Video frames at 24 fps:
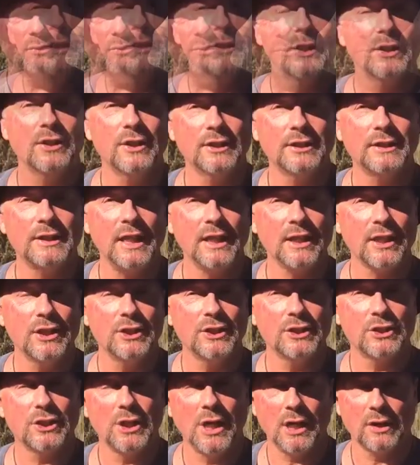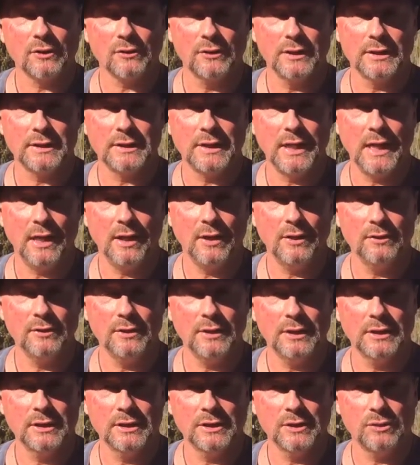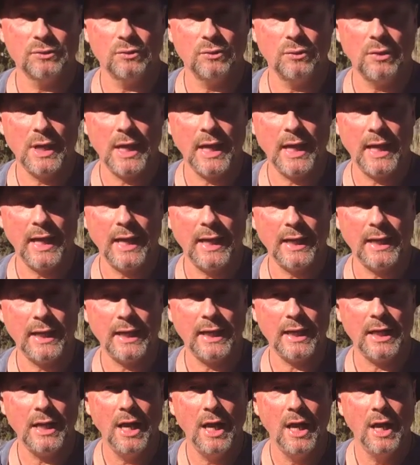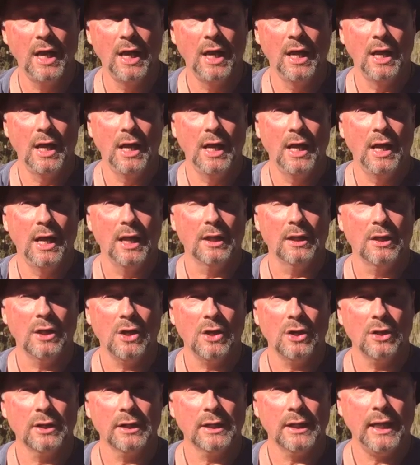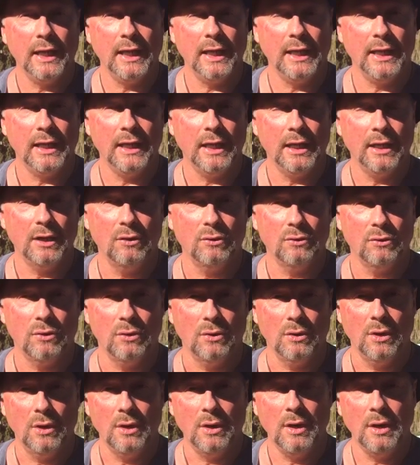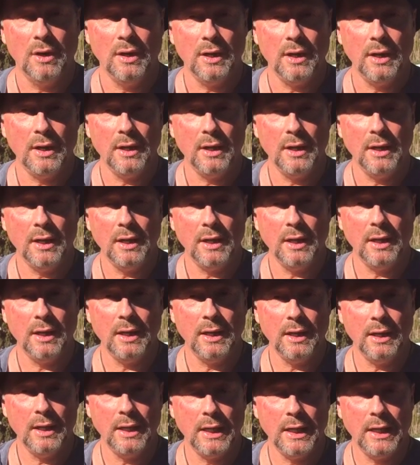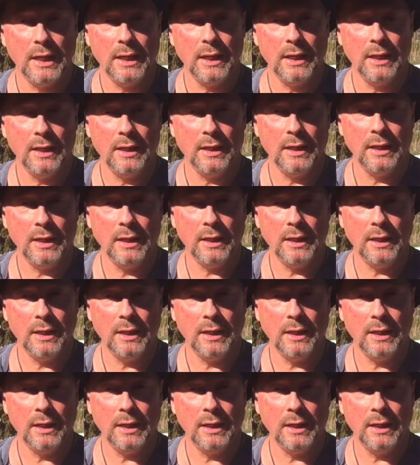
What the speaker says: So the second chakra sound is re, elongated re.